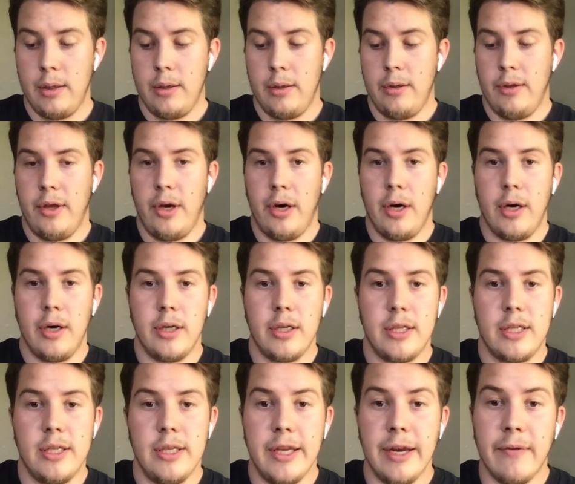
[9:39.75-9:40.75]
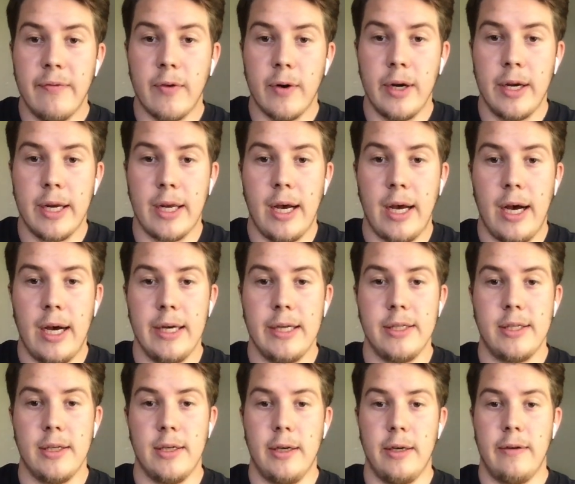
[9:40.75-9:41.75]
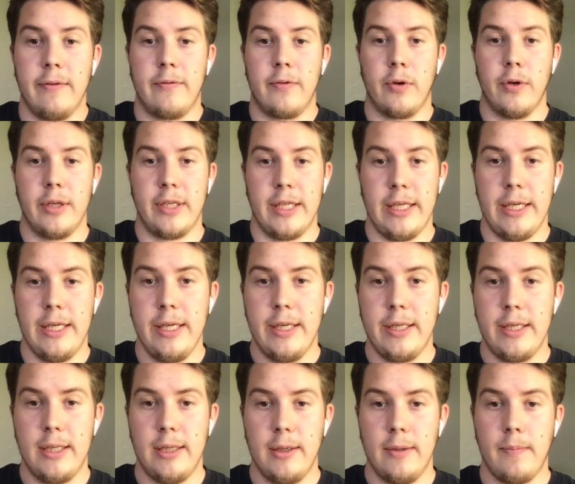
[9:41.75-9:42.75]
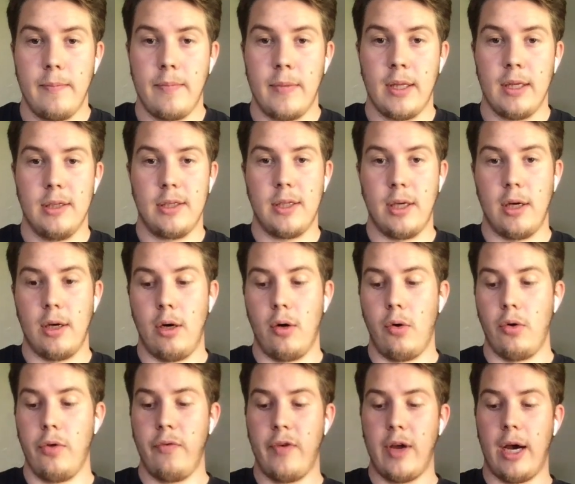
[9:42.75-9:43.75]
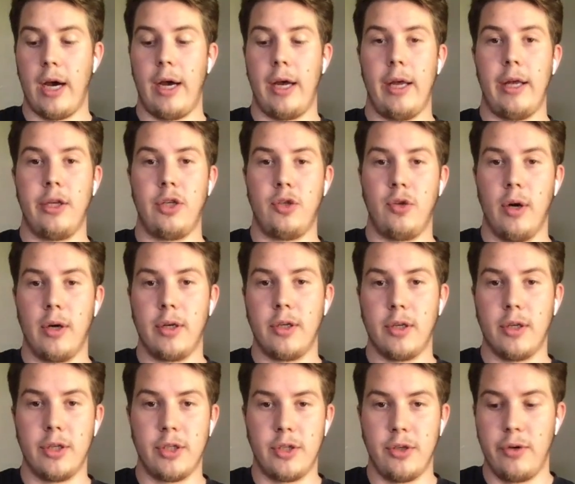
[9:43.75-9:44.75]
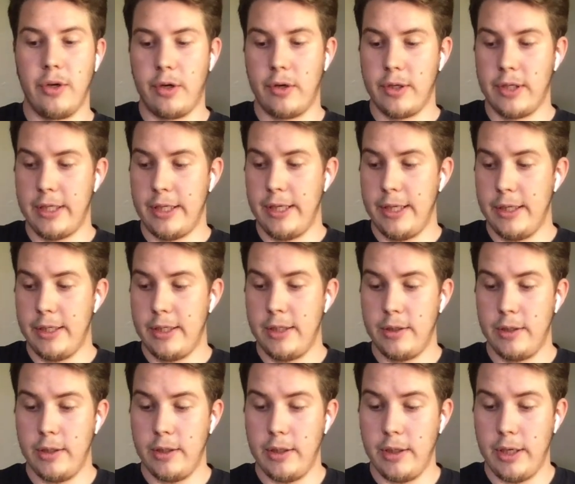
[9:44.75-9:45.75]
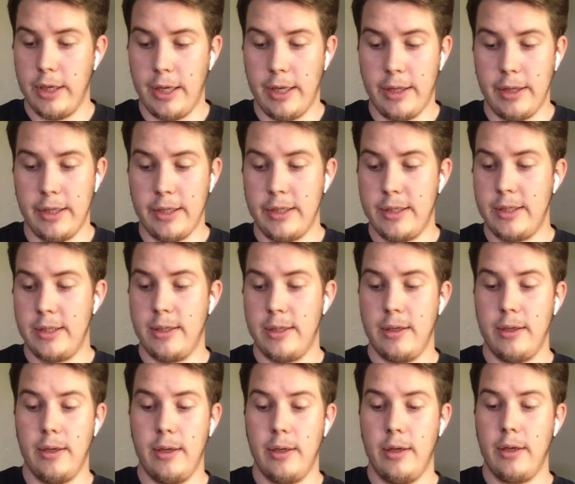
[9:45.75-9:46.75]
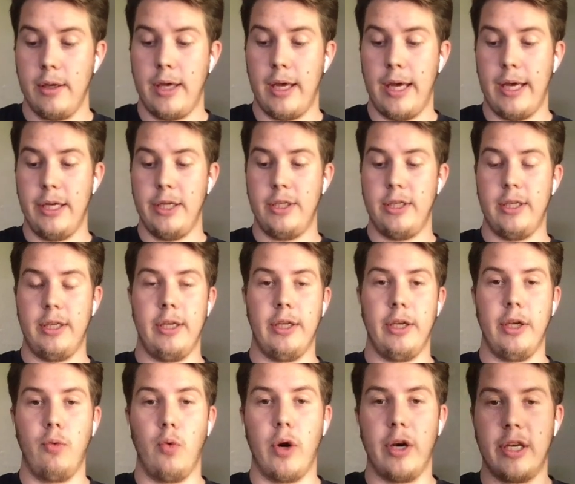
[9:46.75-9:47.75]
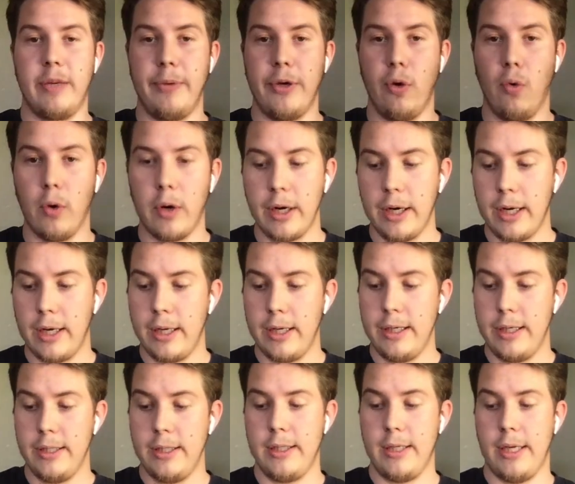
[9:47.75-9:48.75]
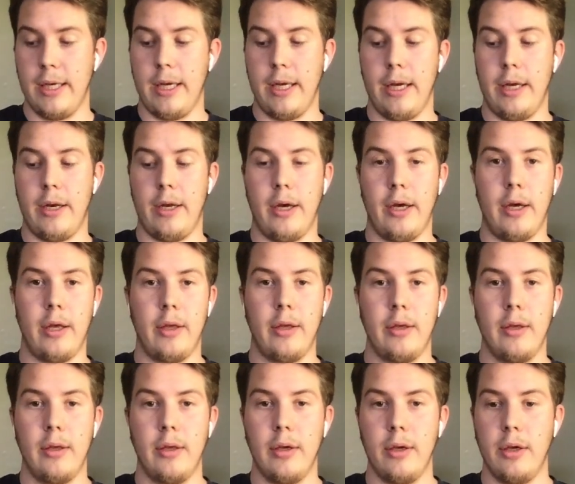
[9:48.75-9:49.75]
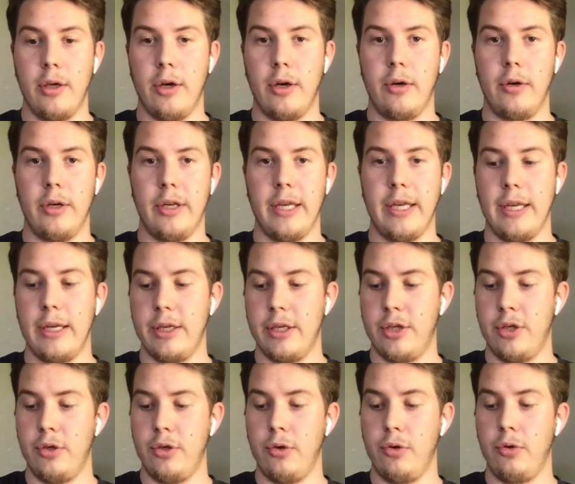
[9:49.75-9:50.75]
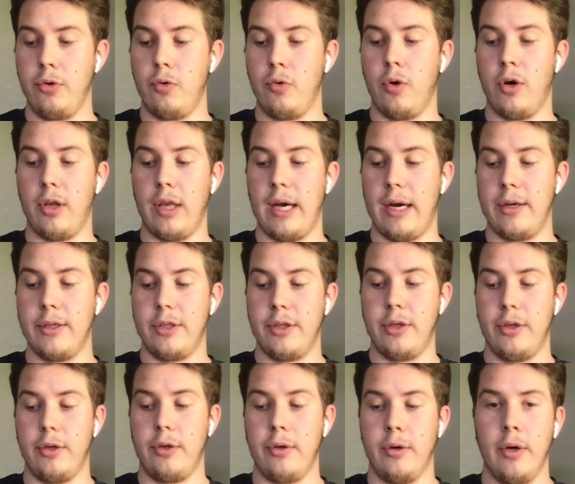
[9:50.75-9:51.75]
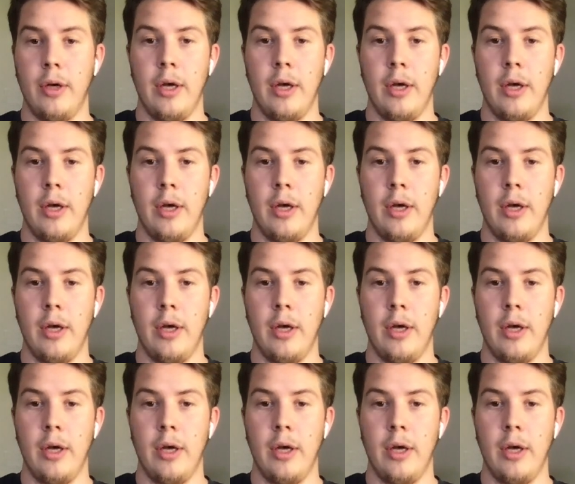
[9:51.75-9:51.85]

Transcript: There's different kinds of critiques. So you've got instructor and student critiques. In this case, you want it to be organized, and you don't need it to allow it to